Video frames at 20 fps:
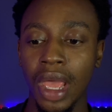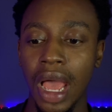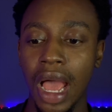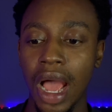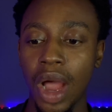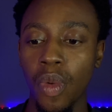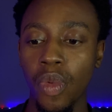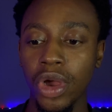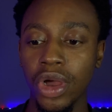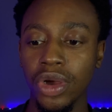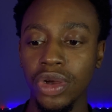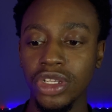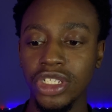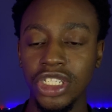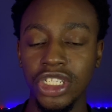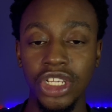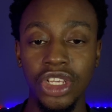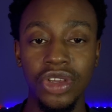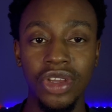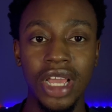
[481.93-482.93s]
I will
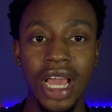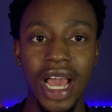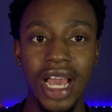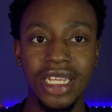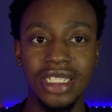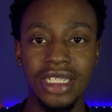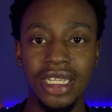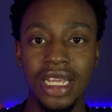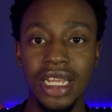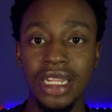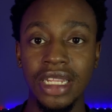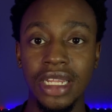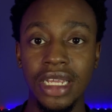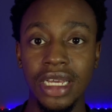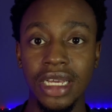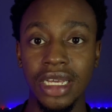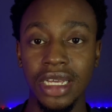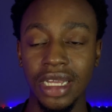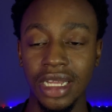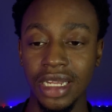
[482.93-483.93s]
see you guys in
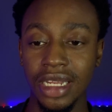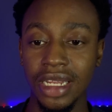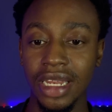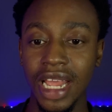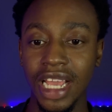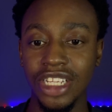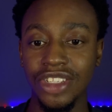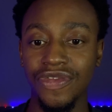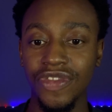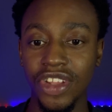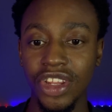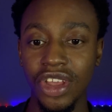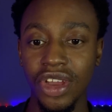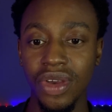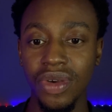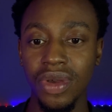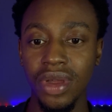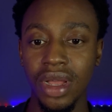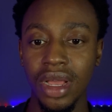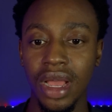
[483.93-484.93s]
the next
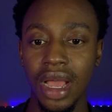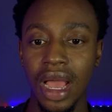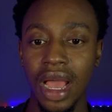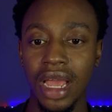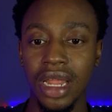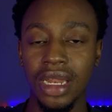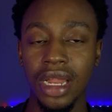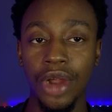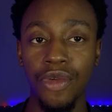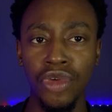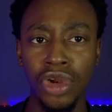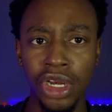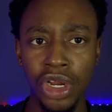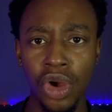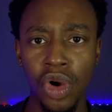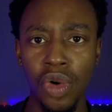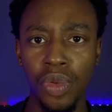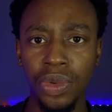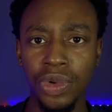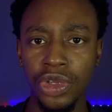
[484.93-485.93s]
video, and I really
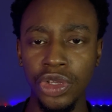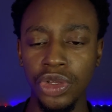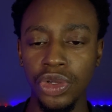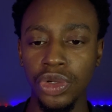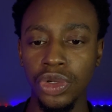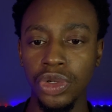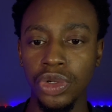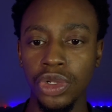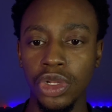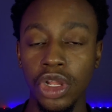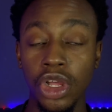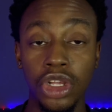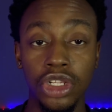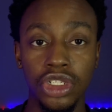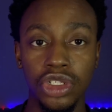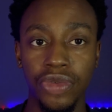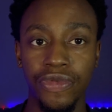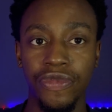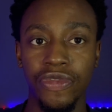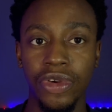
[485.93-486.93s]
hope you learned
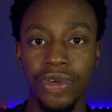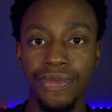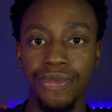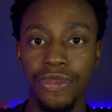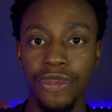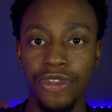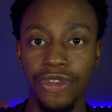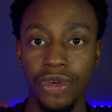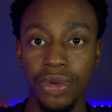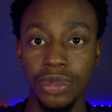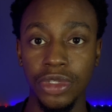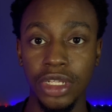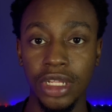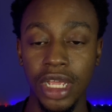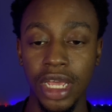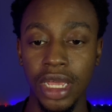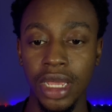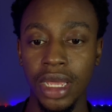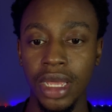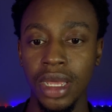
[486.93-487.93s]
something from
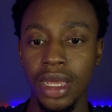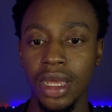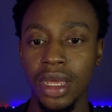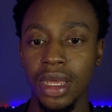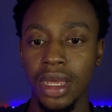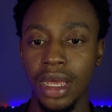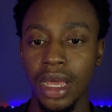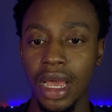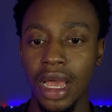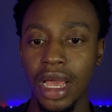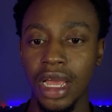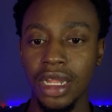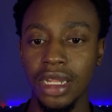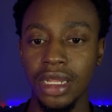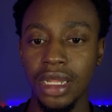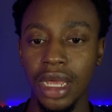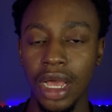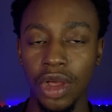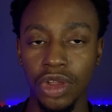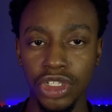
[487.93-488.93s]
today, and
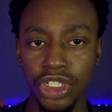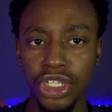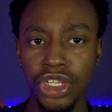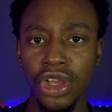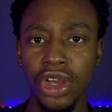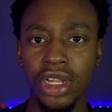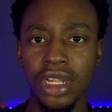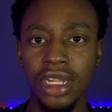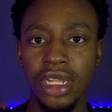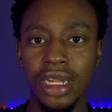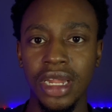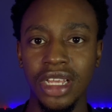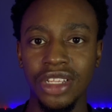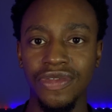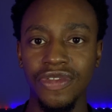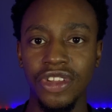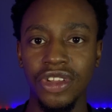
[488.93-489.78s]
I'll see you all in the next